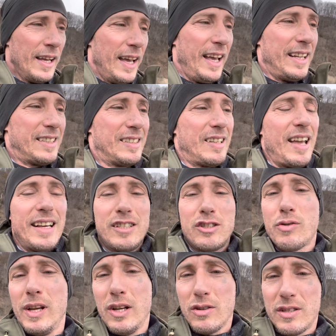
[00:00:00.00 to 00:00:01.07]
It takes
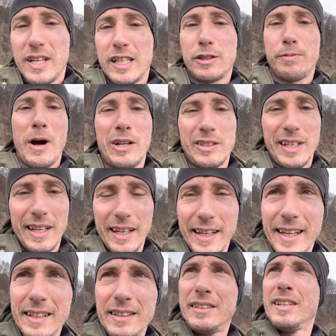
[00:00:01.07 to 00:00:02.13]
3 to 6 months at
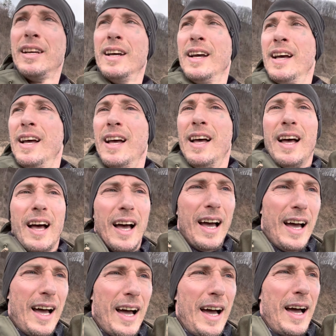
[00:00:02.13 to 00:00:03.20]
least,
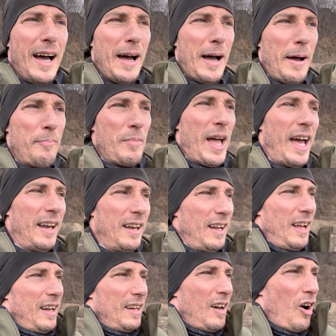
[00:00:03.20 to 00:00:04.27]

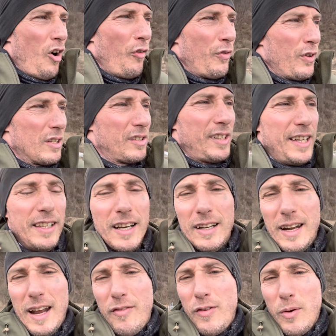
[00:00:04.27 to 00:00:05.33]
and obviously
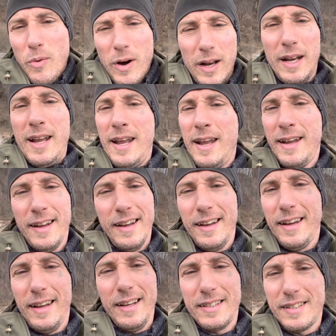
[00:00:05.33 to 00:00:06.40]
not everyone
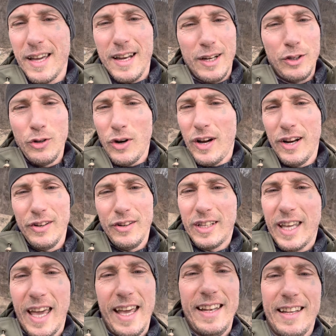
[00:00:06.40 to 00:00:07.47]
is gonna do
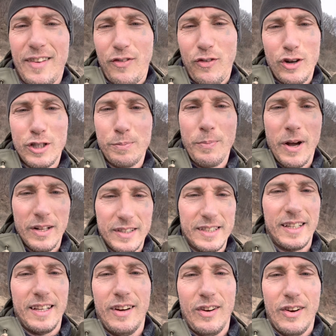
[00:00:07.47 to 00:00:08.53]
100K in the first month,
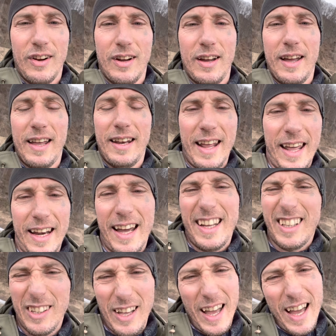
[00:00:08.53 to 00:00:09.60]
and I
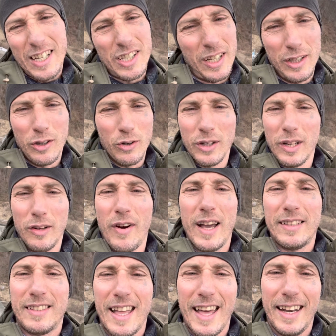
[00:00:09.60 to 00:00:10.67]
actually don't
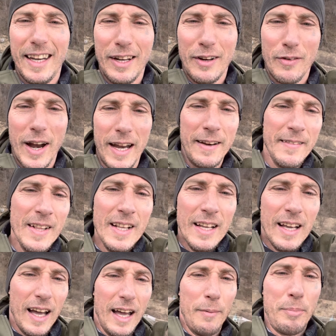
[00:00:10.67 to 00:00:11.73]
advise that either, right?
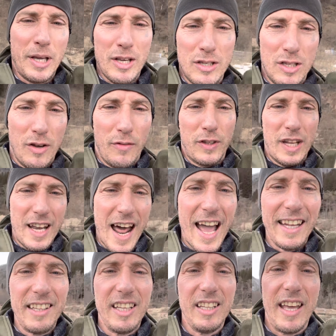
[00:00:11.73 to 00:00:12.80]
Because of the
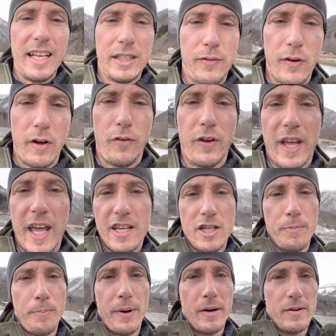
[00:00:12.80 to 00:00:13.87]
90 days
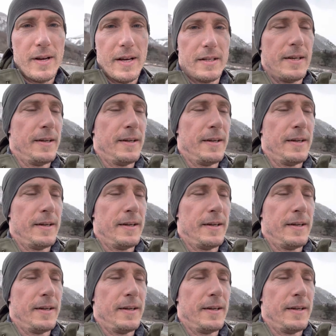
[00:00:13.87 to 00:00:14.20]
verification period.